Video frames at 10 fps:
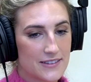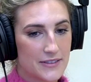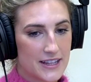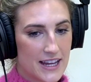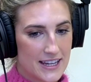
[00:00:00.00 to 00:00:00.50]

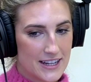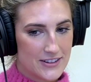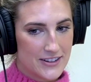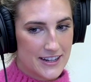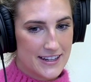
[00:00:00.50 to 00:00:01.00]
We like it
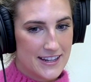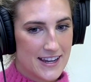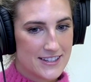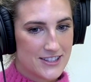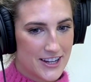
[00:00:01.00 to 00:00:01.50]
green.
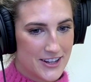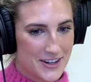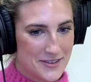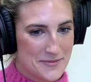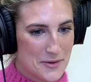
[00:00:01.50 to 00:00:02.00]
Yes. Check
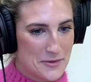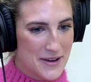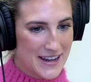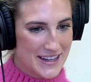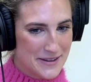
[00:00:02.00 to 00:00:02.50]
your mobile
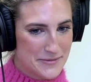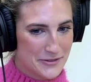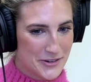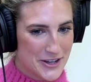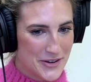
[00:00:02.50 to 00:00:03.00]
banking
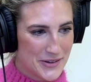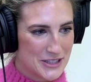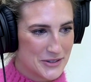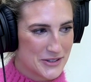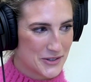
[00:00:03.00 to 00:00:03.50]
before you go
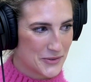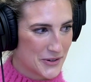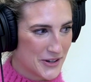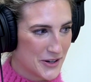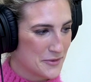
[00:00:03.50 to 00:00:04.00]
into a
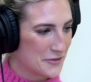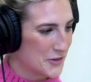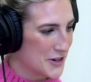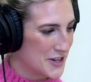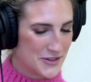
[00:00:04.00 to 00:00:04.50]
store or
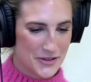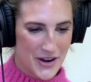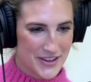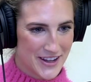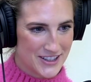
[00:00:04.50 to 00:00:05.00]
before you do
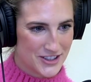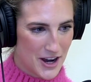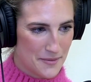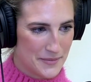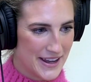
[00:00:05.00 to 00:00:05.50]
online
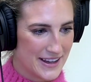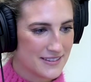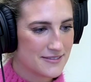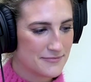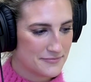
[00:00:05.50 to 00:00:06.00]
shopping.
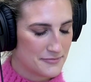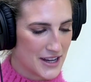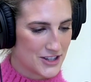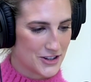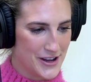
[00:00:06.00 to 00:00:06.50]

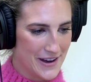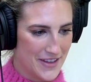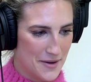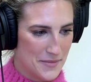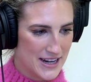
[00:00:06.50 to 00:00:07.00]
Make sure you have
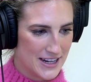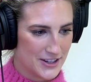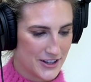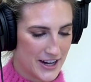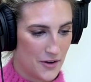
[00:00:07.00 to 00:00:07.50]
that money in
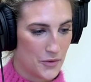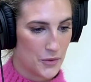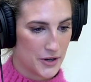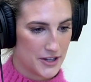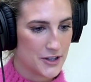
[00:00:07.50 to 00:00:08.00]
your account
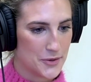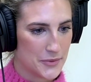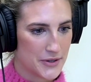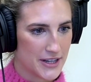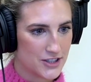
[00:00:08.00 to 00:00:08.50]
or you
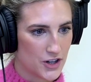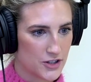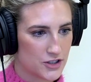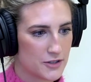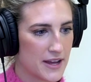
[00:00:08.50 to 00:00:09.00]
will get
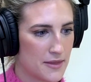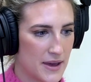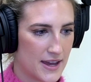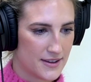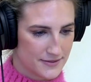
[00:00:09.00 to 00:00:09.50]
charged by the
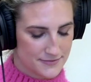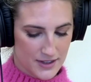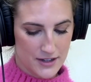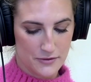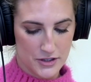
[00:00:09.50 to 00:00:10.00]
bank.
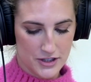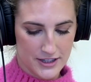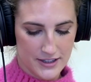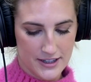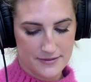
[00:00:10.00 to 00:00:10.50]
unfortunately.